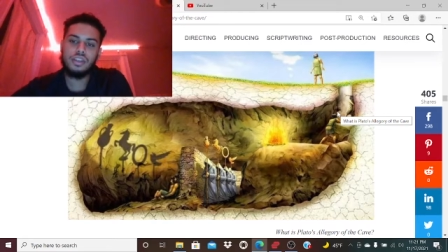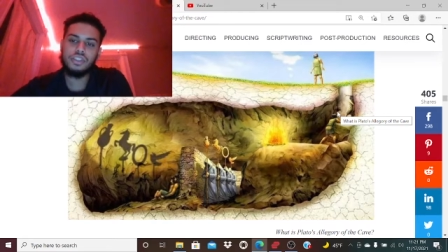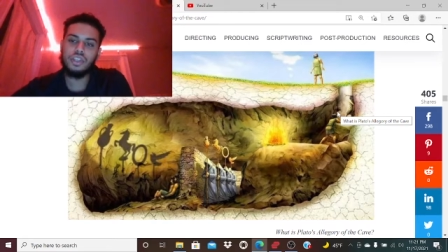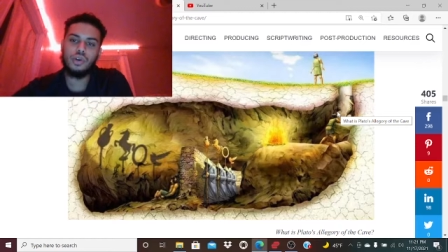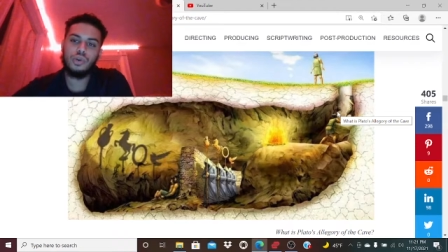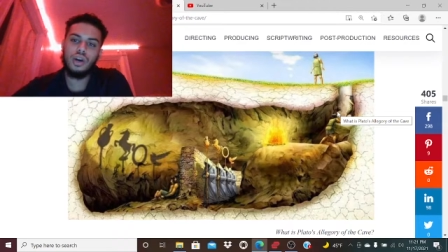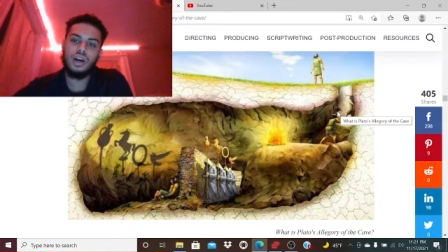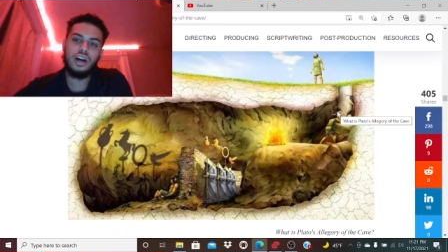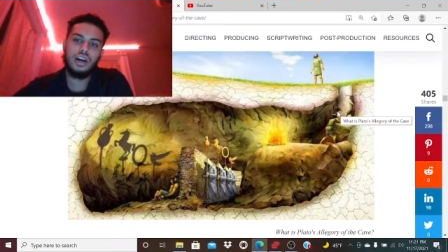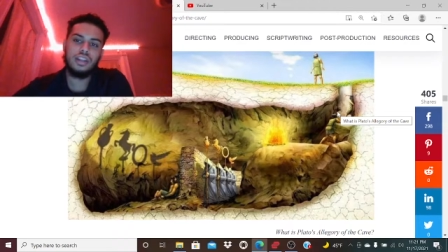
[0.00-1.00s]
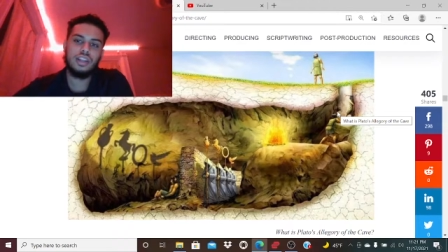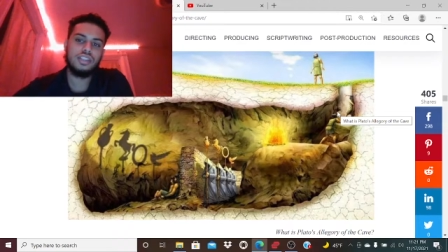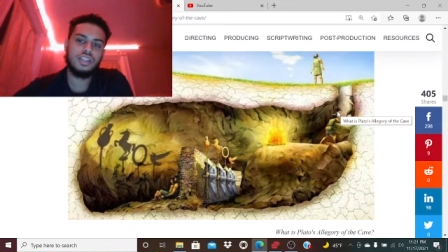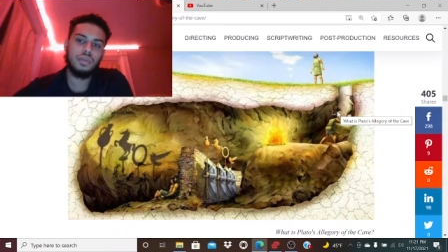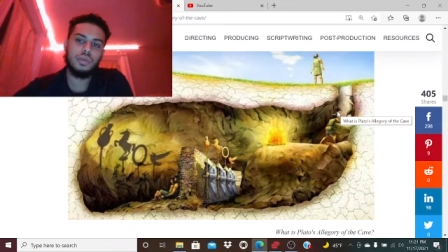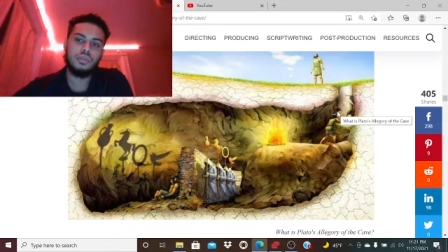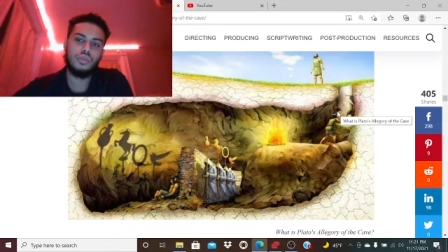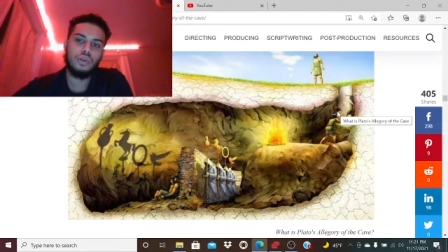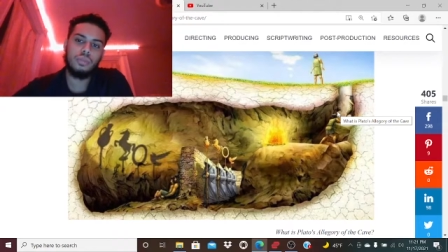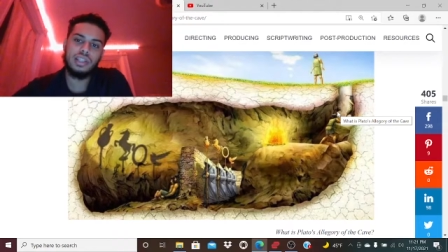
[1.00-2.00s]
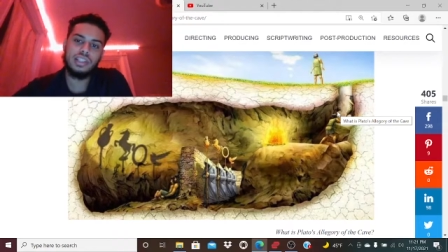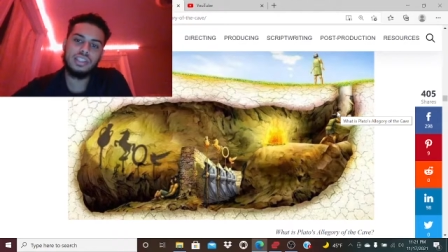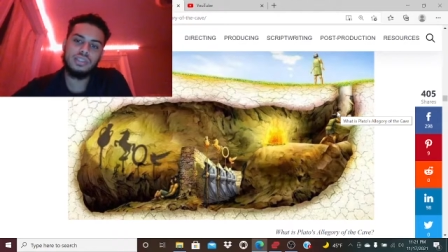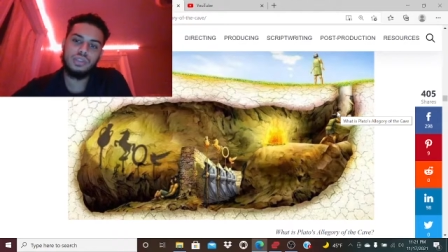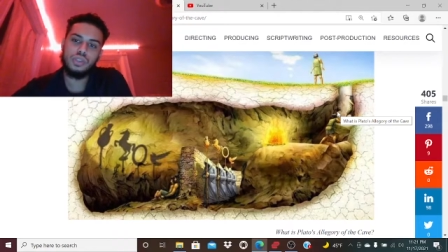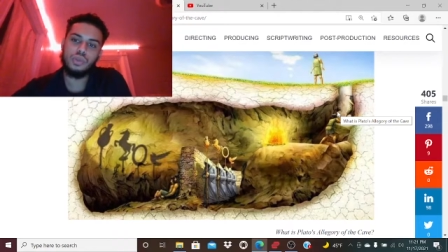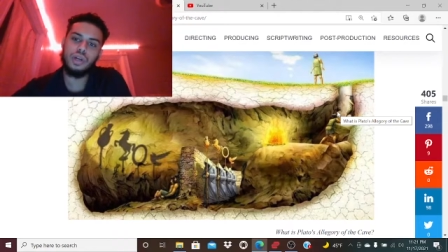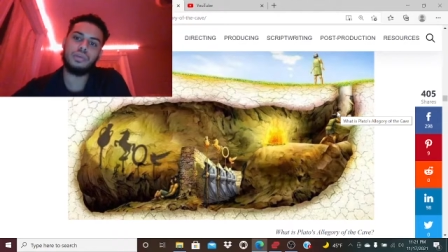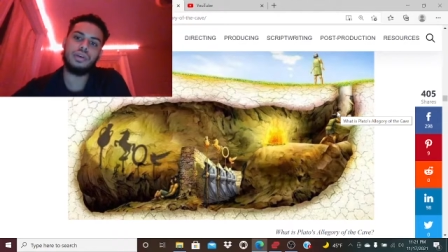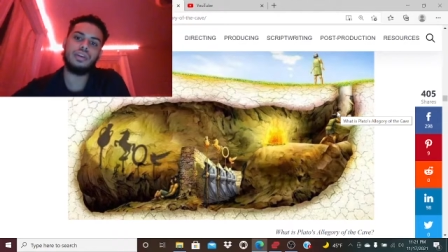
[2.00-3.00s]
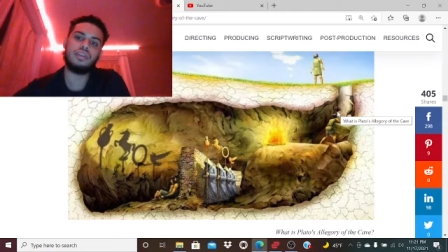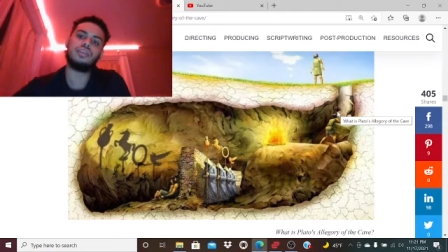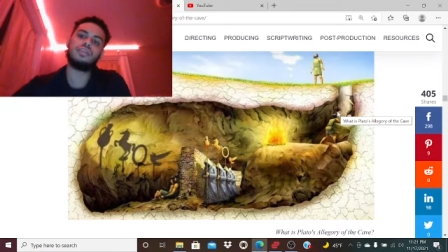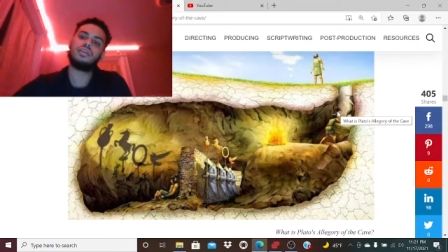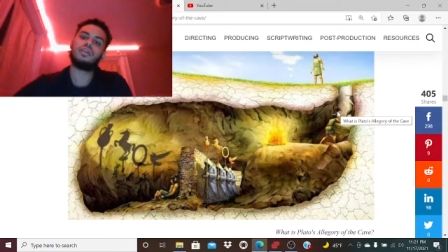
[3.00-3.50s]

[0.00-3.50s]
So uh, let's talk about more about this individual up here.